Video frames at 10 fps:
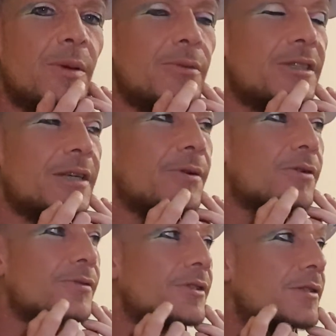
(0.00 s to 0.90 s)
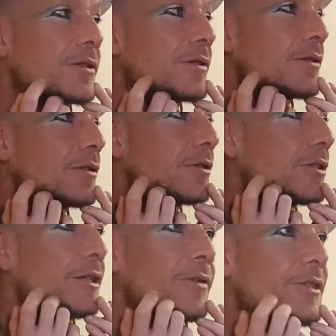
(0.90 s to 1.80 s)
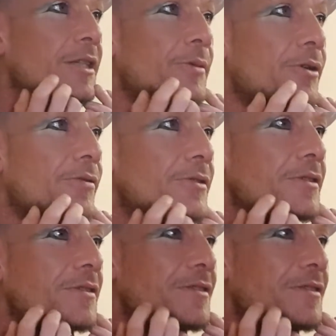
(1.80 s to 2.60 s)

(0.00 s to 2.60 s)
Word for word: people see me often, they don't see me often.